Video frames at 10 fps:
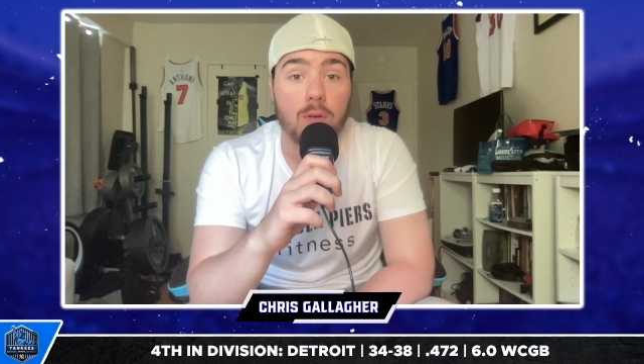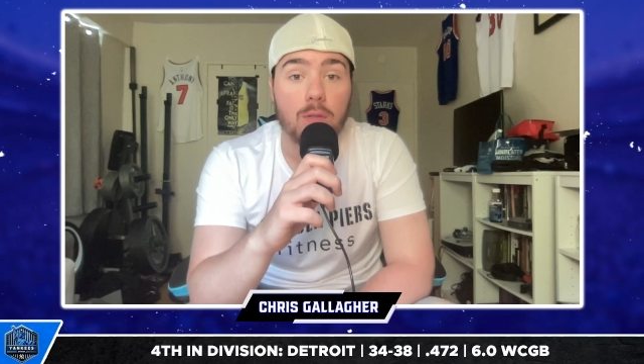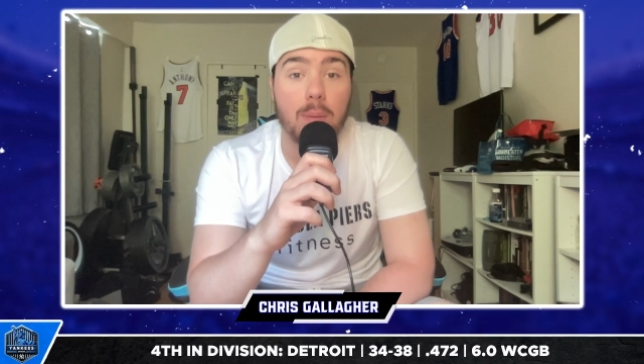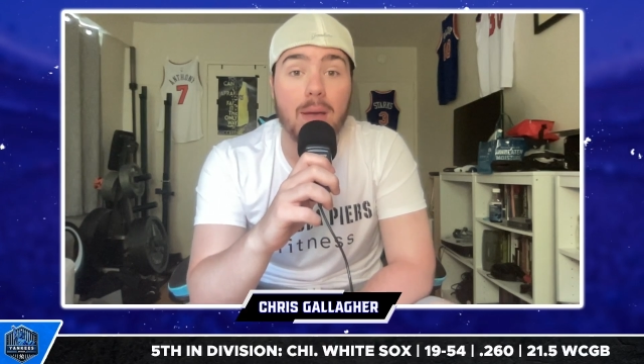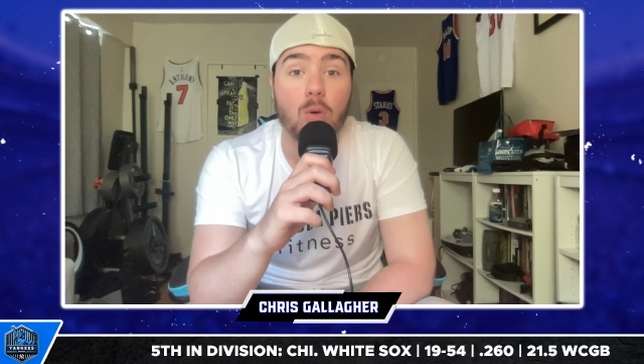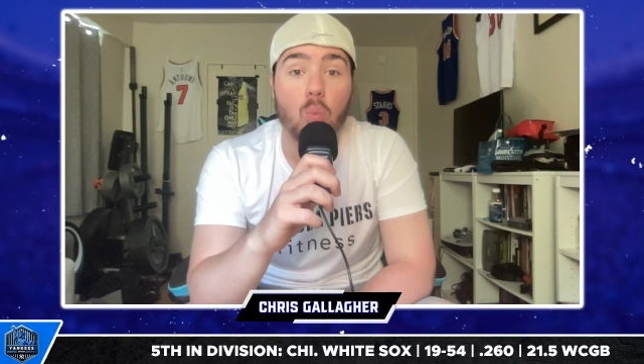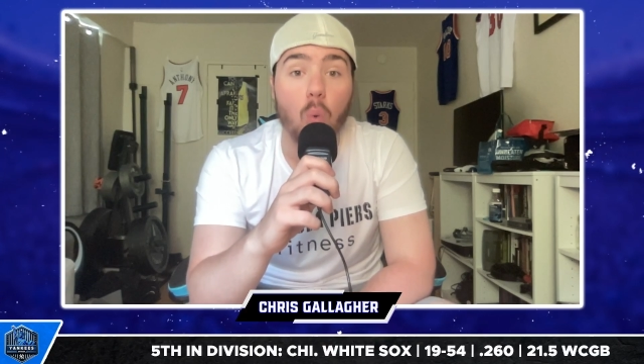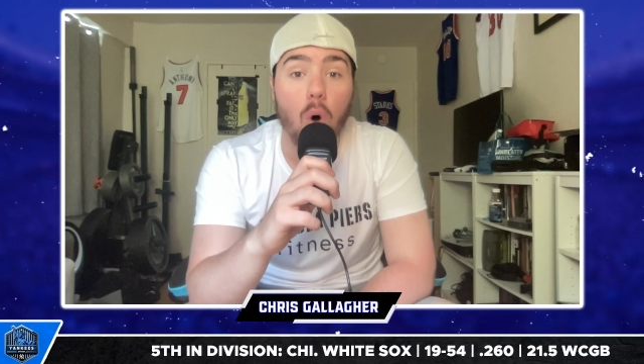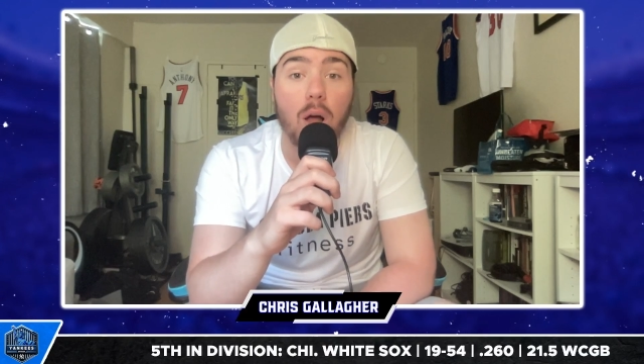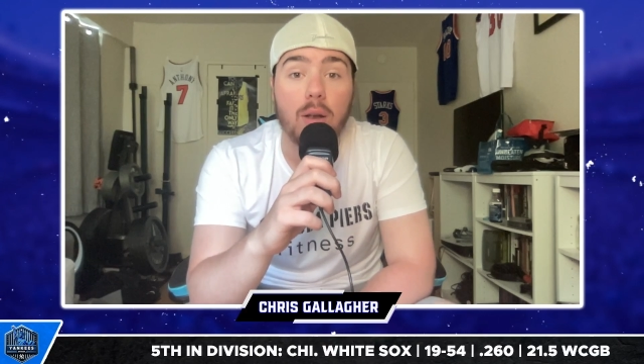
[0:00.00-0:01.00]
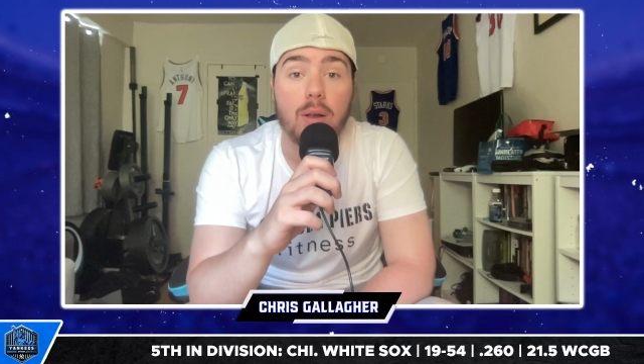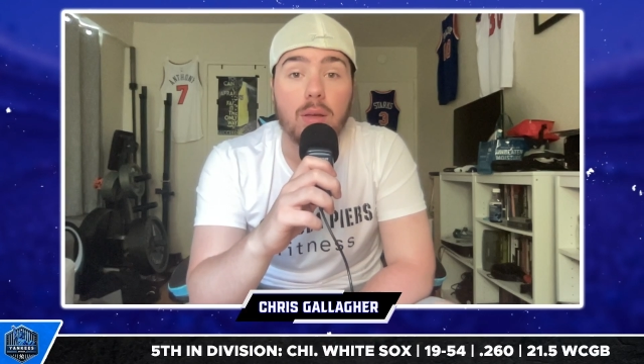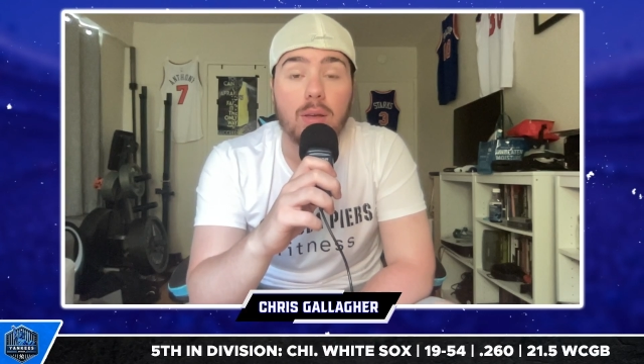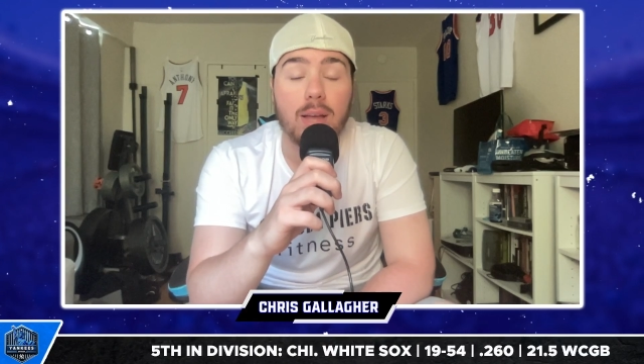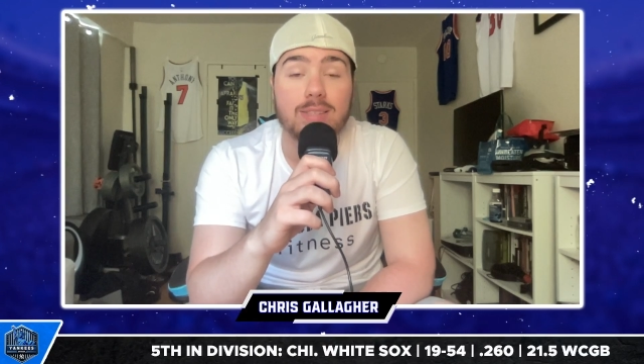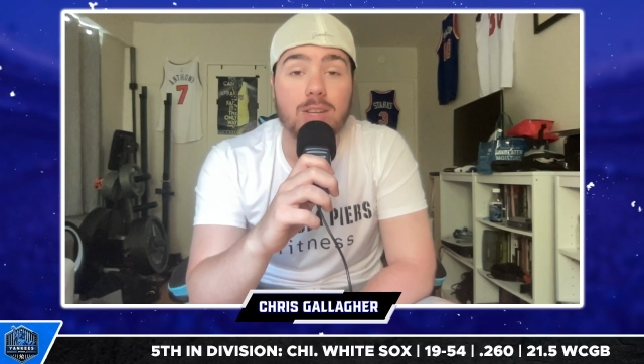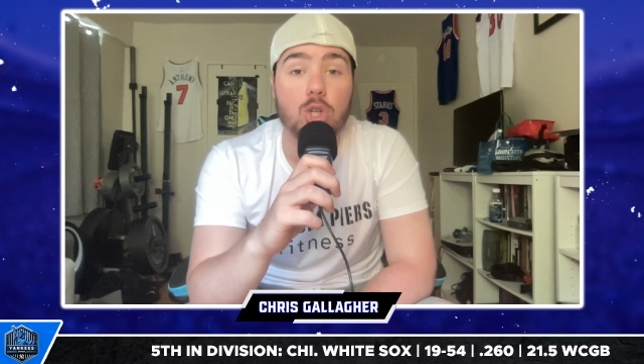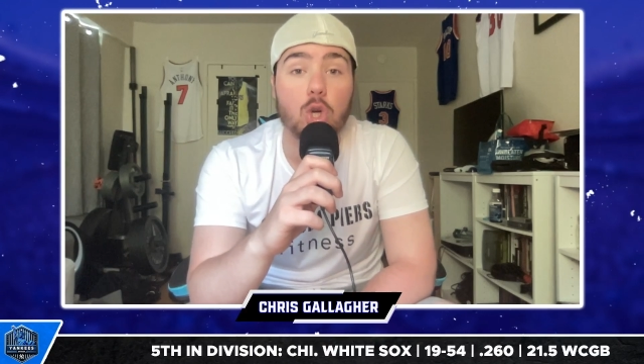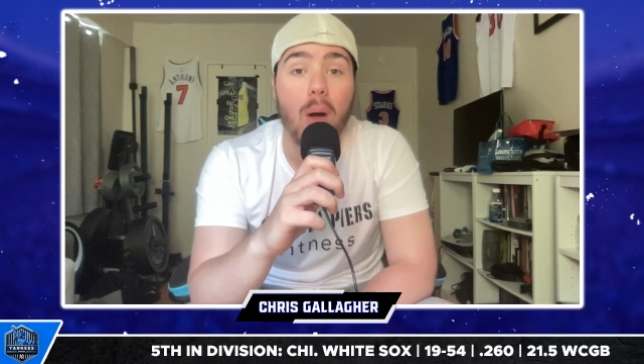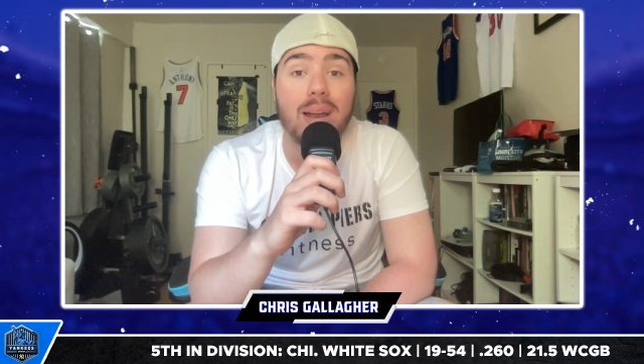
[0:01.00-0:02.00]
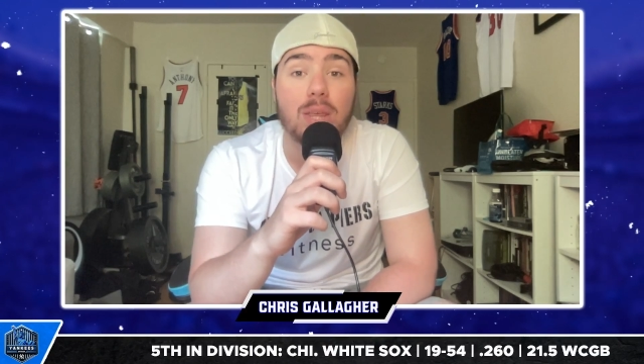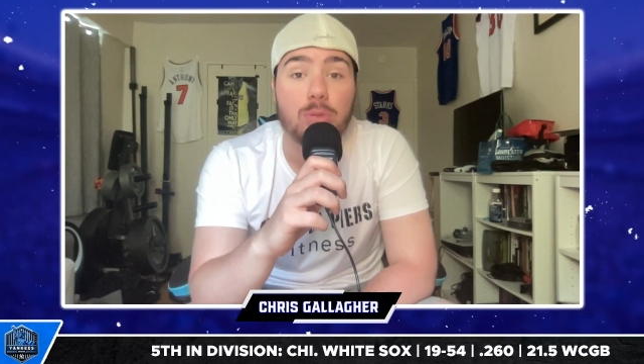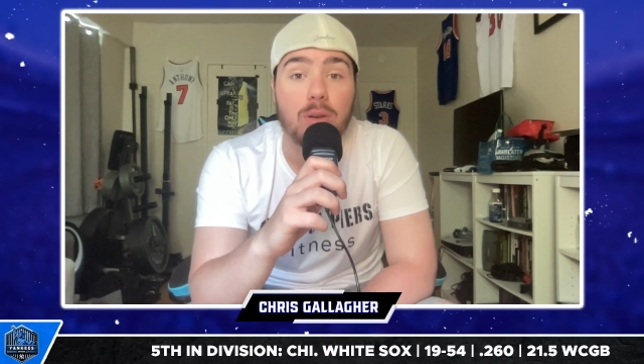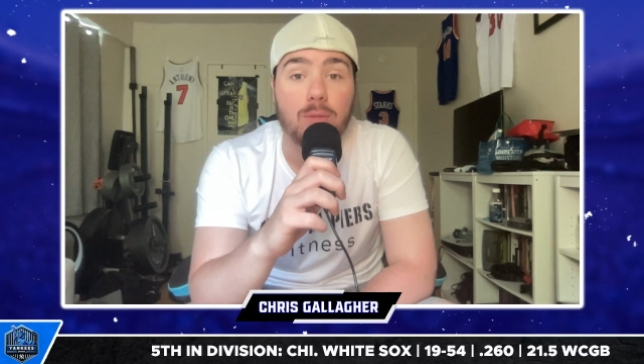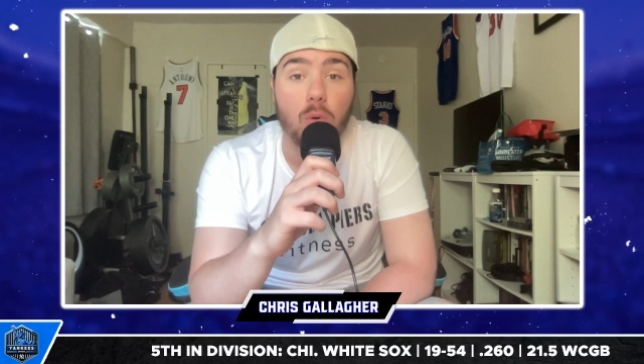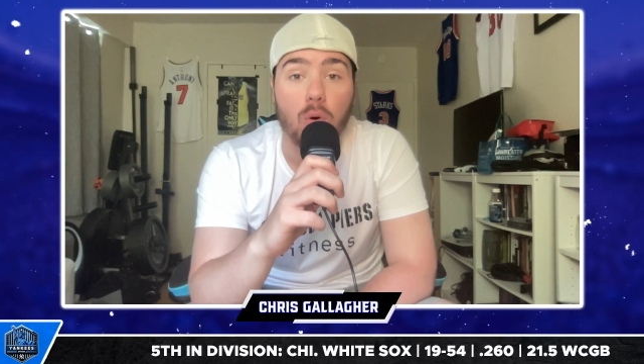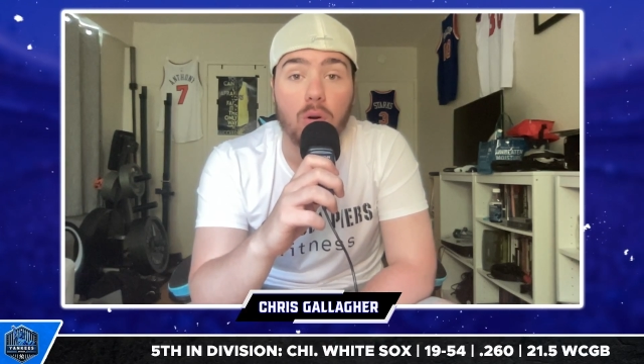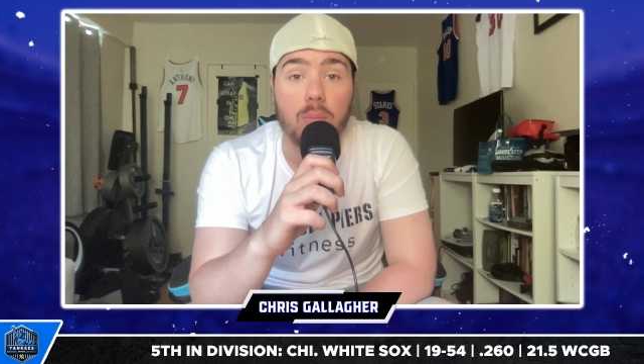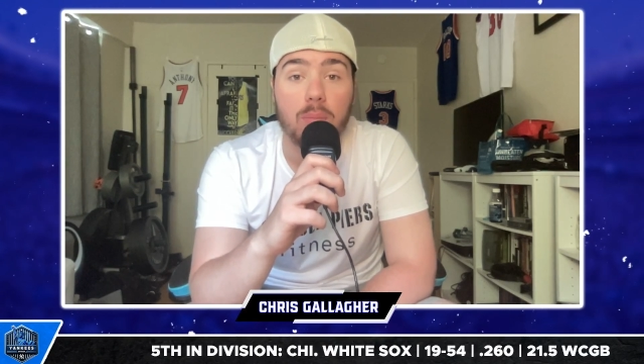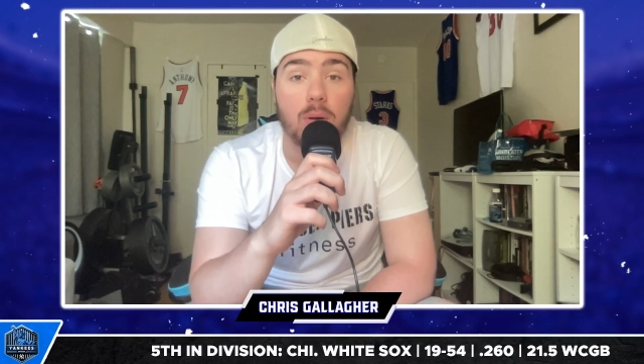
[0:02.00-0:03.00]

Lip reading: They made one. It didn't do anything for them.